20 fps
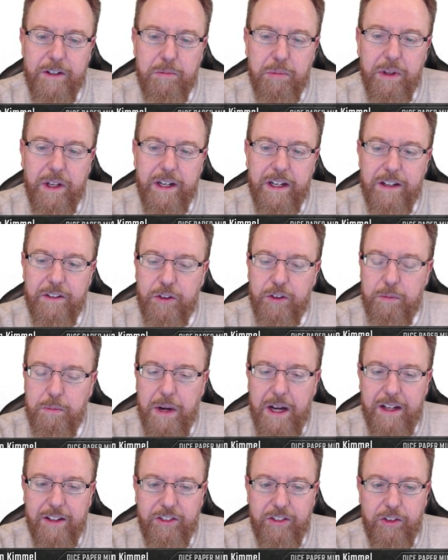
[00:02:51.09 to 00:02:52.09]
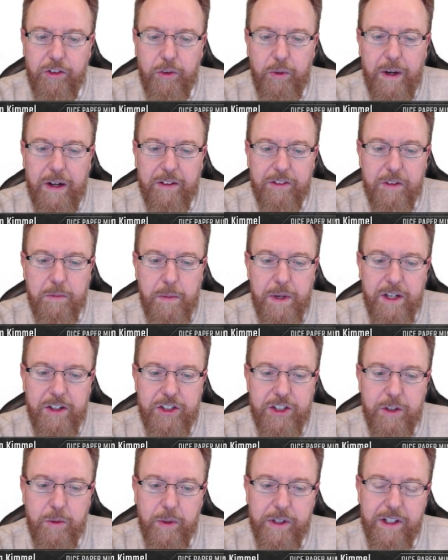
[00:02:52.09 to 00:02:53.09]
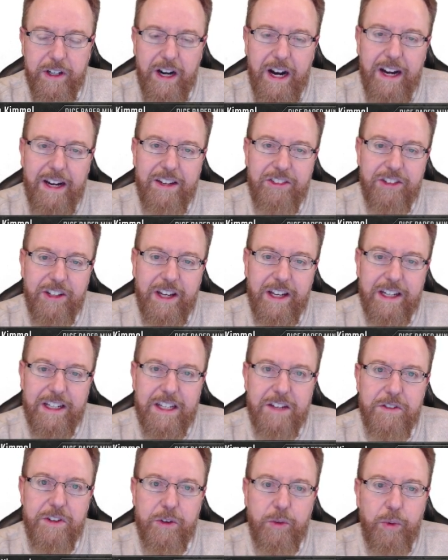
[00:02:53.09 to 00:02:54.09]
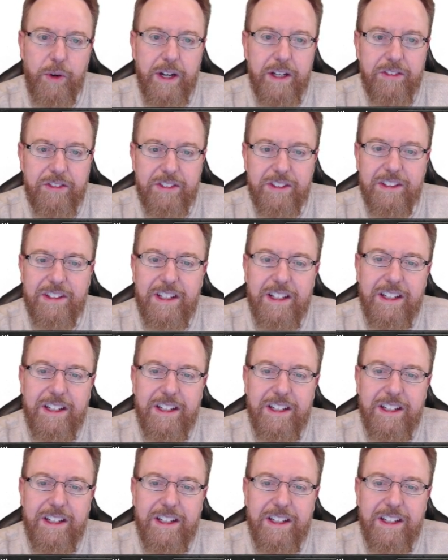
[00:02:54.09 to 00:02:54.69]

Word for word: plenty of spots throughout the miniature where your eyes are kind of given a rest.